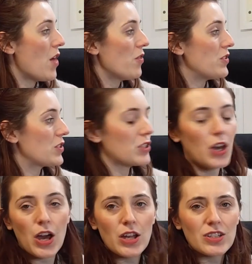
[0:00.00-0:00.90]
the
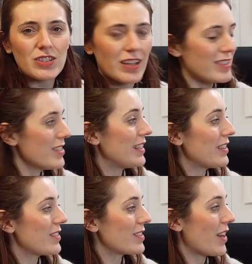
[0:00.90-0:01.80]
skirt doesn't.
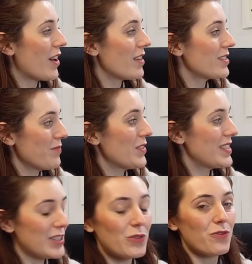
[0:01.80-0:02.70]
The skirts
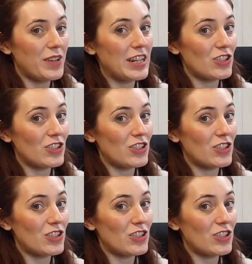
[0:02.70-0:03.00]
still finish